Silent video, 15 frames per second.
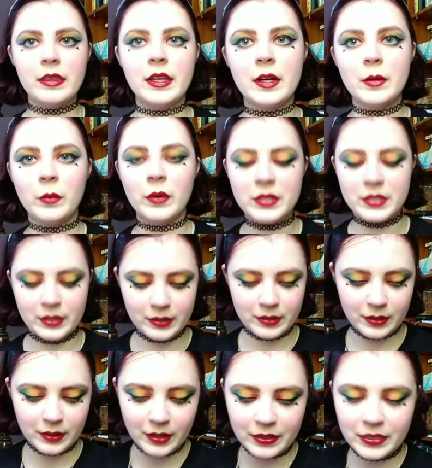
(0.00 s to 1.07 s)
then it wasn't,
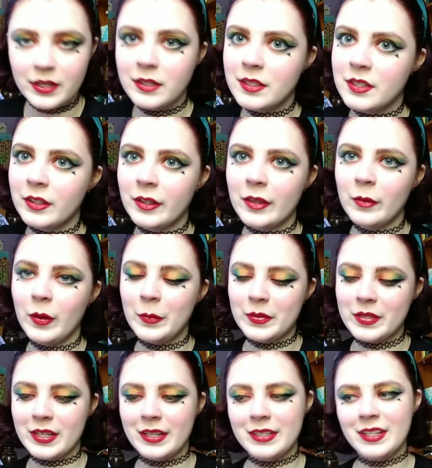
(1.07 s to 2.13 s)
and I think it's still on the
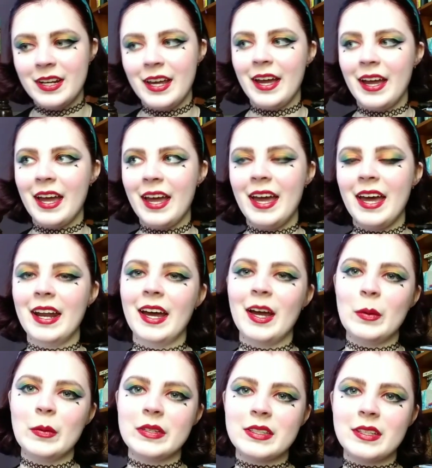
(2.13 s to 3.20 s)
website today, and
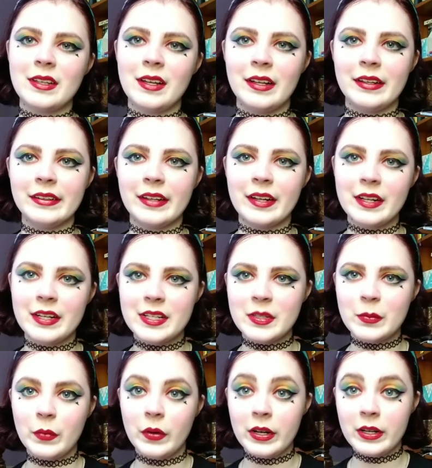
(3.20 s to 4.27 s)
I was a little
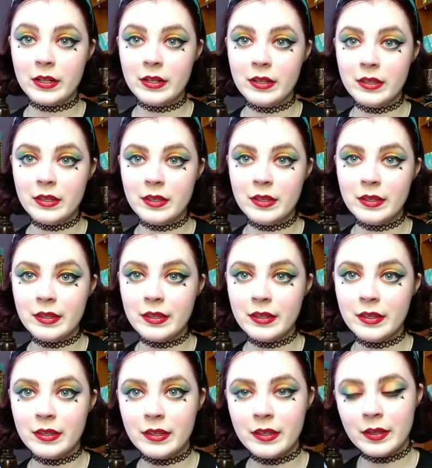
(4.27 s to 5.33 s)
disappointed
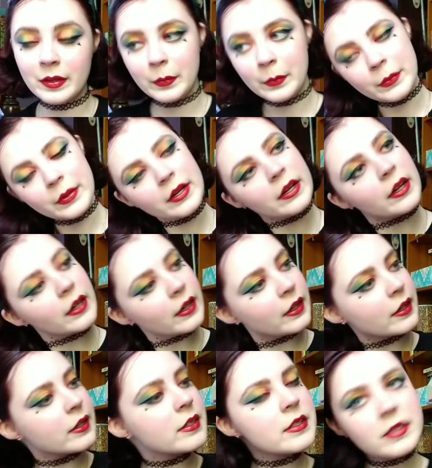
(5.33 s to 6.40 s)

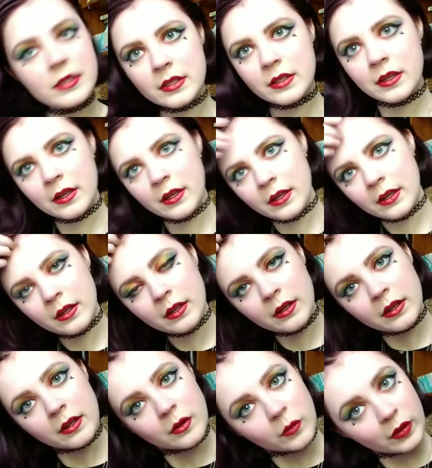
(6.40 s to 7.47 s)
because,
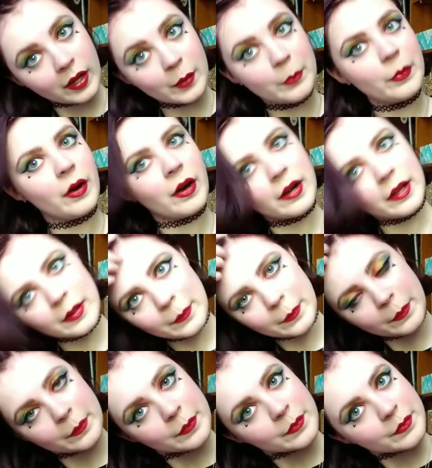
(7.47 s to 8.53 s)
well, I bought it
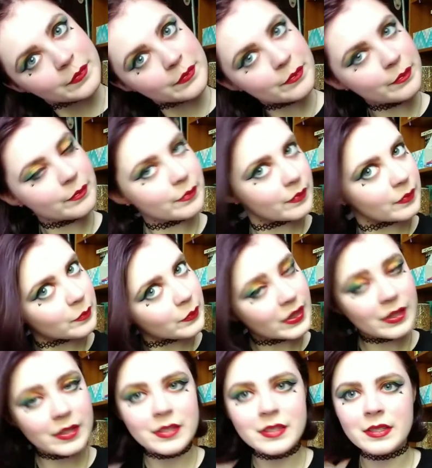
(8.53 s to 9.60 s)

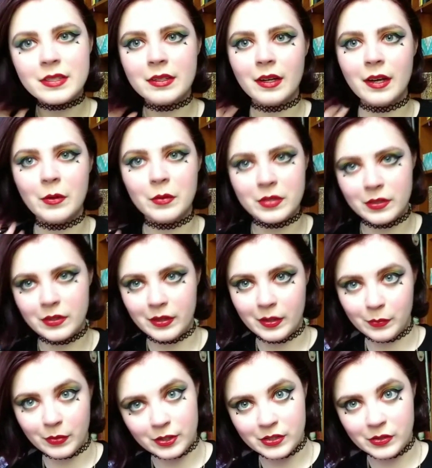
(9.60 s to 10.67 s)
because I was under
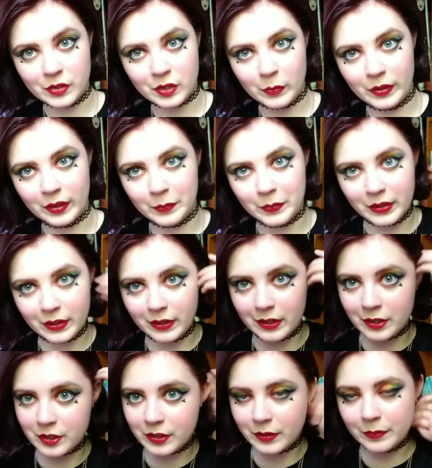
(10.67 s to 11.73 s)
the impression it was going to be limited
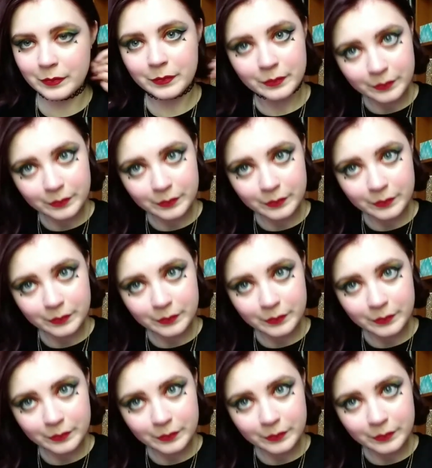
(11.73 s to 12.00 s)
edition.